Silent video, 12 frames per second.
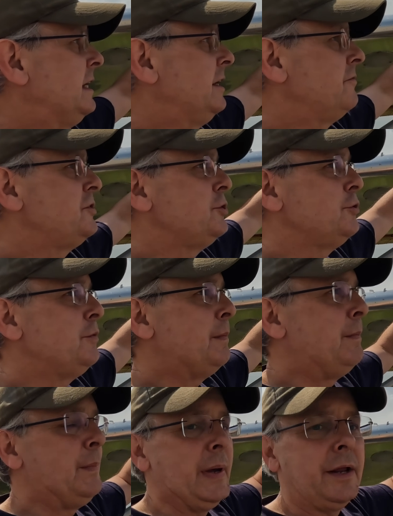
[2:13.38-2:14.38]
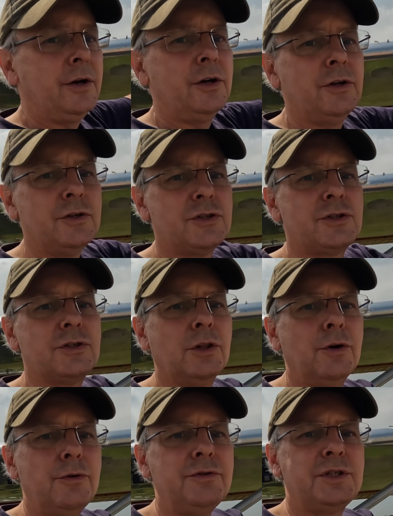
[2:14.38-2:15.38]
gives you better
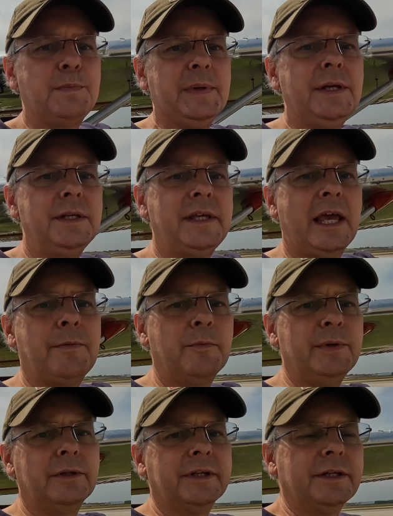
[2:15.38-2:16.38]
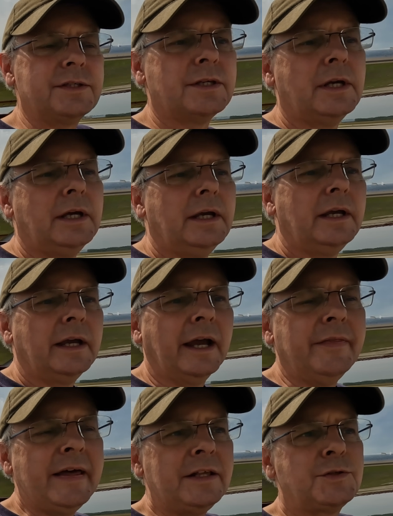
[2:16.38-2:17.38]
slow speed capabilities.
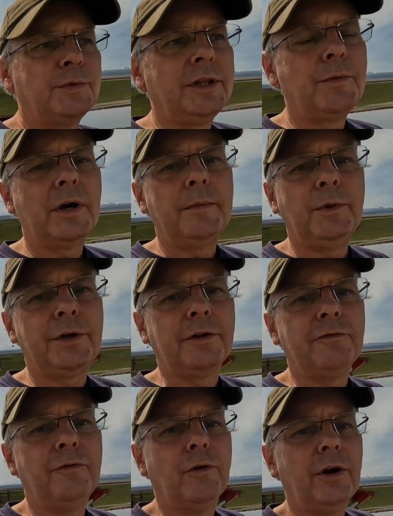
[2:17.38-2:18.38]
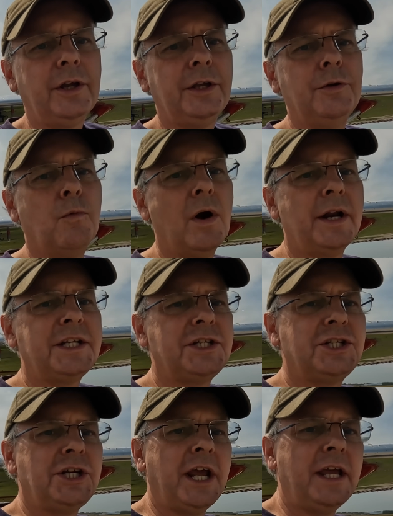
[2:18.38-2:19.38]
And that's really what I'm looking for. You want to
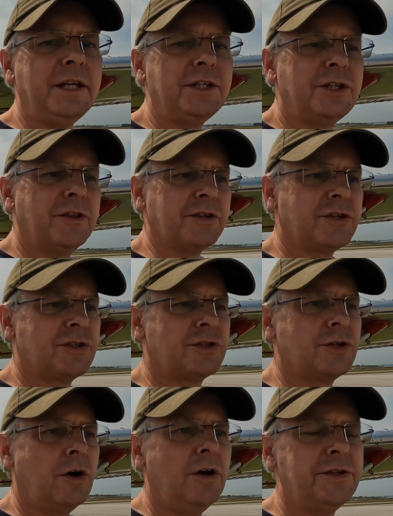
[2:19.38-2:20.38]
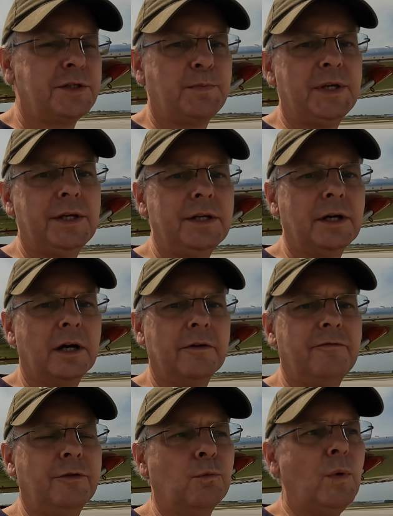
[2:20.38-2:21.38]
change the stall speed
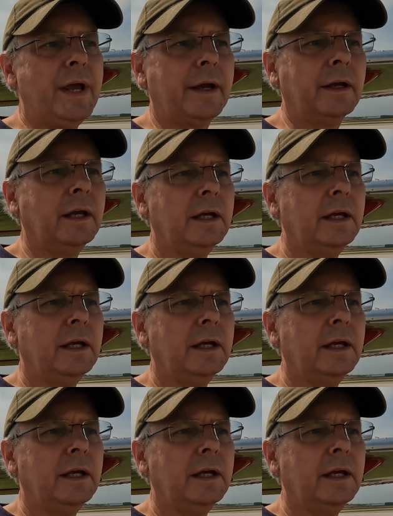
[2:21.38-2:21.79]
of the wing.